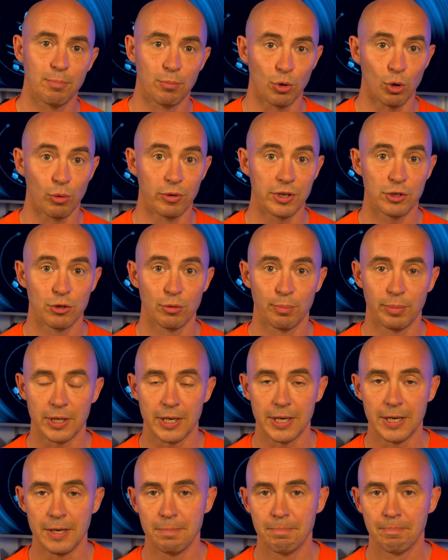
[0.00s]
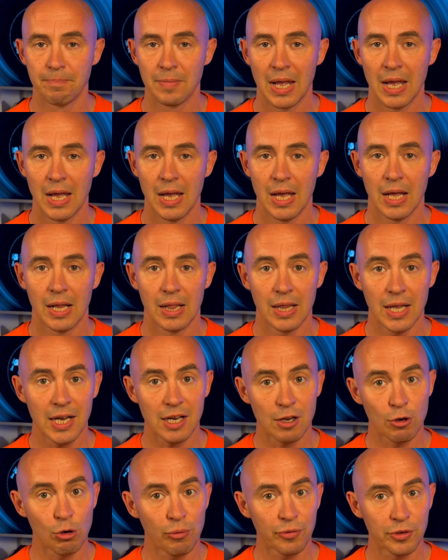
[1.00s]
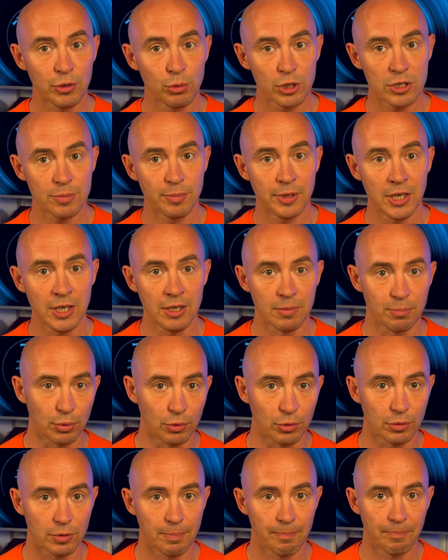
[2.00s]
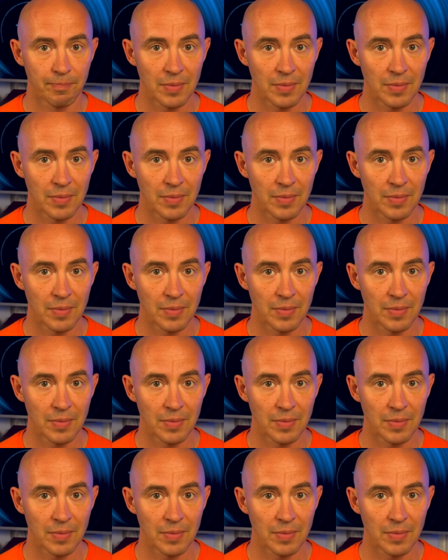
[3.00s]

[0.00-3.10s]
power supply. Lack of USB input.